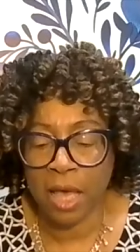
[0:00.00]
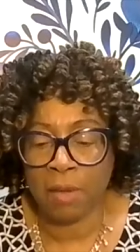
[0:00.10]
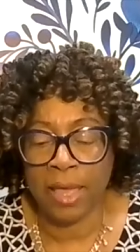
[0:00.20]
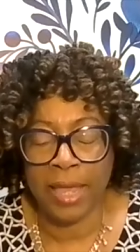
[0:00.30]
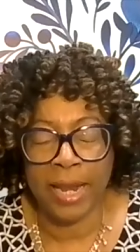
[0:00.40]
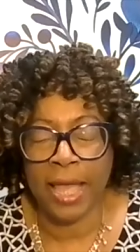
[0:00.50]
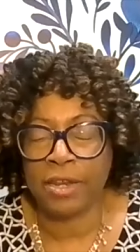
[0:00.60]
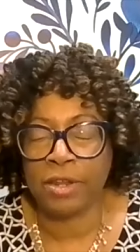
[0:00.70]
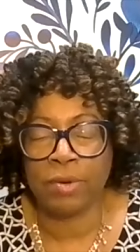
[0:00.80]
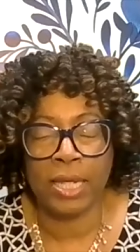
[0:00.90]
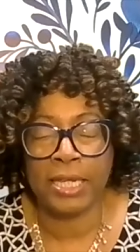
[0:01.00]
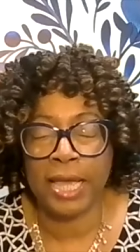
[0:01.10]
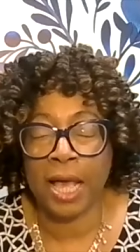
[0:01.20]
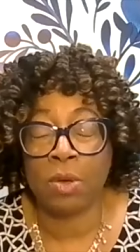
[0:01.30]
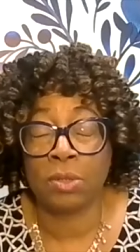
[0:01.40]
Um, and I had no
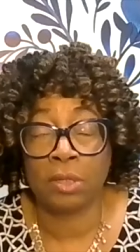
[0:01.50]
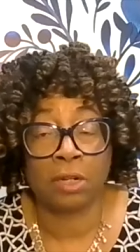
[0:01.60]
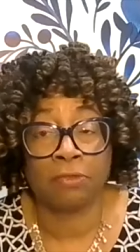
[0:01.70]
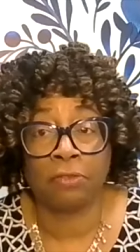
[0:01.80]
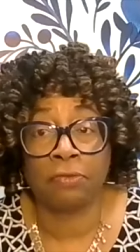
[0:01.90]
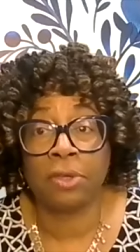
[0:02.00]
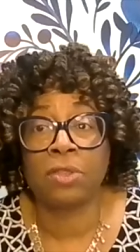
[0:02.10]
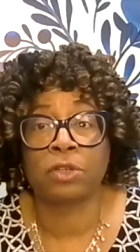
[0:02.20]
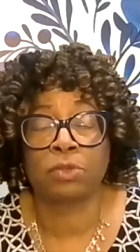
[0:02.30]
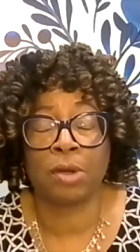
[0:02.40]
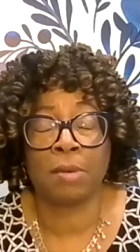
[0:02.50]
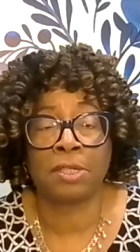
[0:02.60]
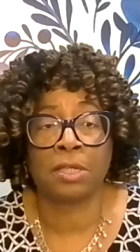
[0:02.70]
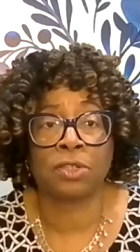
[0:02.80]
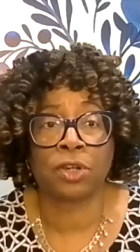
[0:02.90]
idea how I was going to fulfill those
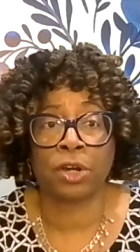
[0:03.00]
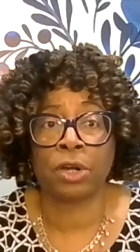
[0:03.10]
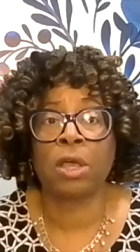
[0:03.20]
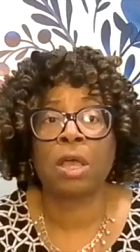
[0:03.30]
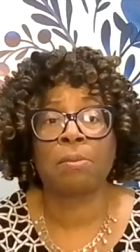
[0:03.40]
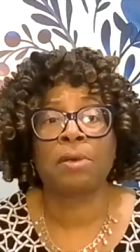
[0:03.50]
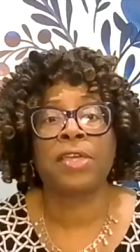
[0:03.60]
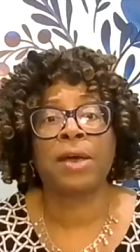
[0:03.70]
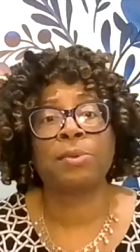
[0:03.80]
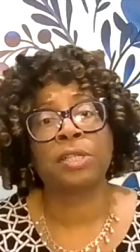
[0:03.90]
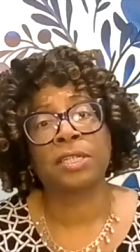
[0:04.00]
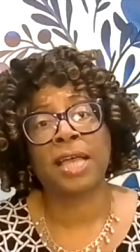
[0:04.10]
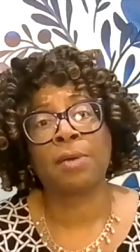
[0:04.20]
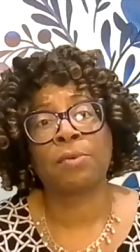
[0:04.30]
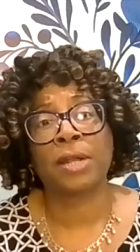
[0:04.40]
promises to her. But that was a
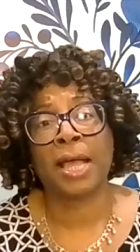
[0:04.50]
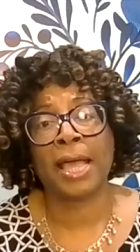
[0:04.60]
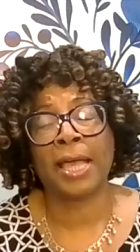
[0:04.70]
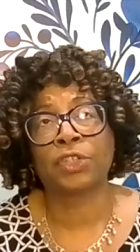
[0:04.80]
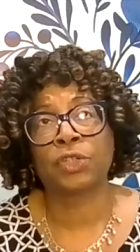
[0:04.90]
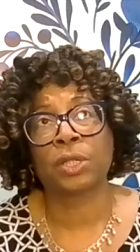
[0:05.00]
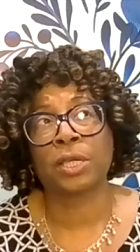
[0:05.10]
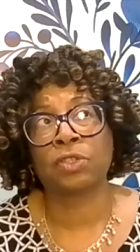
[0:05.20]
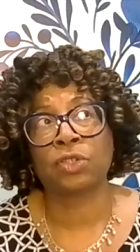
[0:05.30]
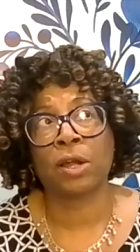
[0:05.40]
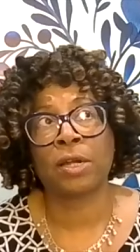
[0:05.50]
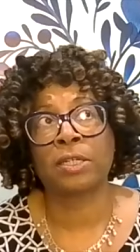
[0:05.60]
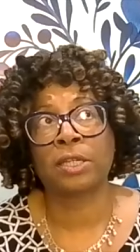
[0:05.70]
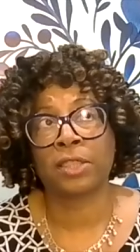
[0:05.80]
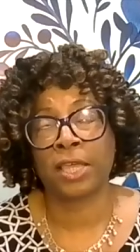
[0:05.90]
time when I actually
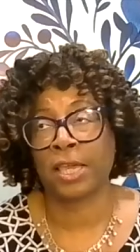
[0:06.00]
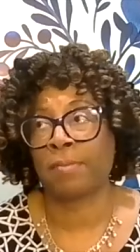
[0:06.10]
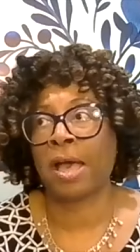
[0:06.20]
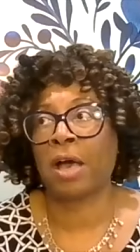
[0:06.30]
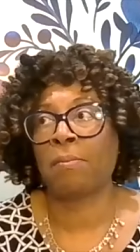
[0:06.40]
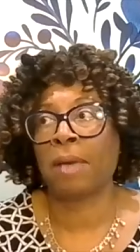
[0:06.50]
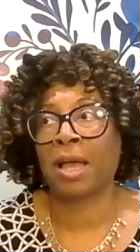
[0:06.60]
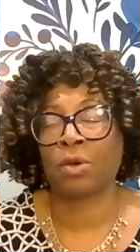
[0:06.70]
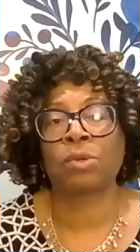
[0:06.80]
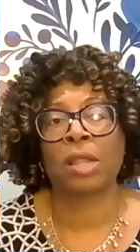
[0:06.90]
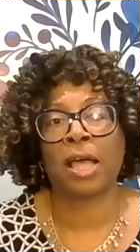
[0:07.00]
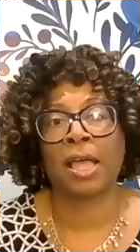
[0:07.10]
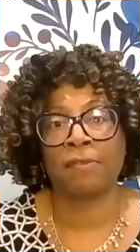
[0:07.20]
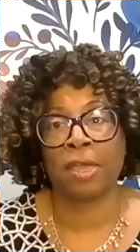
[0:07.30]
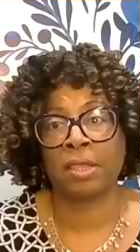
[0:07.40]
started to think about my own
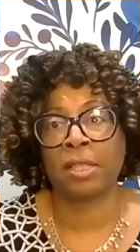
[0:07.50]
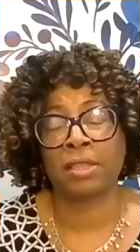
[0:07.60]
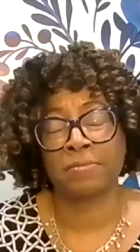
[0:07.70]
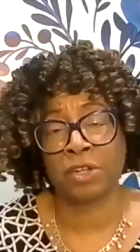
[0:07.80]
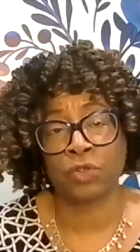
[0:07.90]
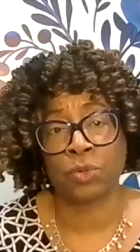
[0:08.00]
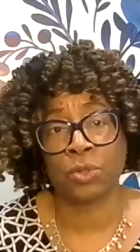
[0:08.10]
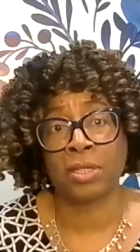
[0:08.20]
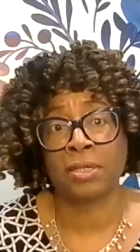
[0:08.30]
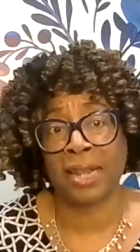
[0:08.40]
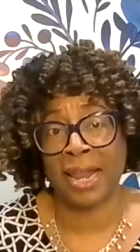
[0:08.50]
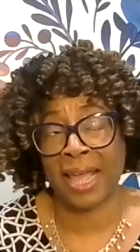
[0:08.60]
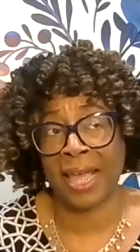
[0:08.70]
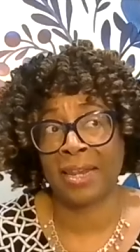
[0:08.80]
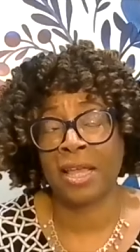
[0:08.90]
life and the limited choices that I
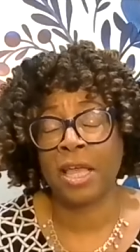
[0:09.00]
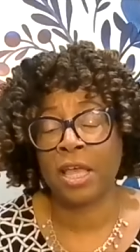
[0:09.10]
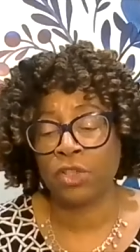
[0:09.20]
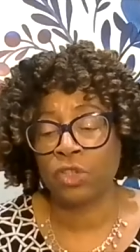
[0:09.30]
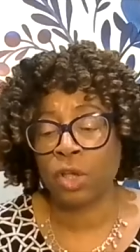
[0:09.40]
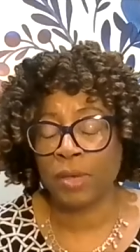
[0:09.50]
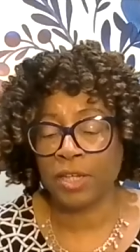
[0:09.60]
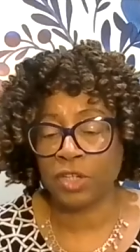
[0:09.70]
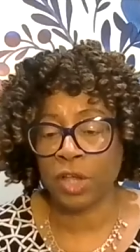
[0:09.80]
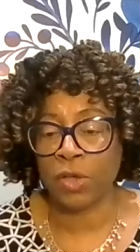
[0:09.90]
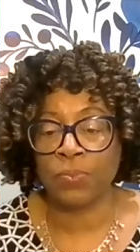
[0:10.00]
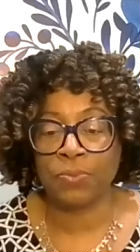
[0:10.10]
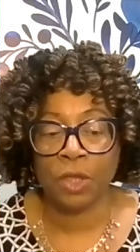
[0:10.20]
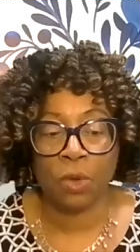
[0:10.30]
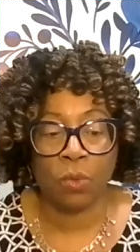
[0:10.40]
had. So much so
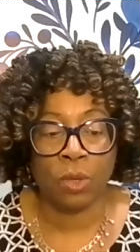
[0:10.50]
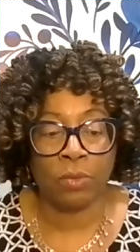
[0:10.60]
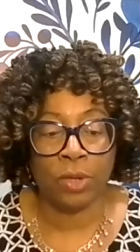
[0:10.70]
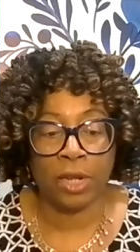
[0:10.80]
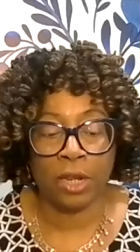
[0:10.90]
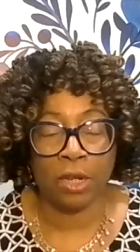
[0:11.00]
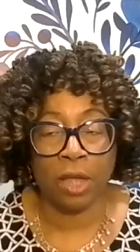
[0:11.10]
we went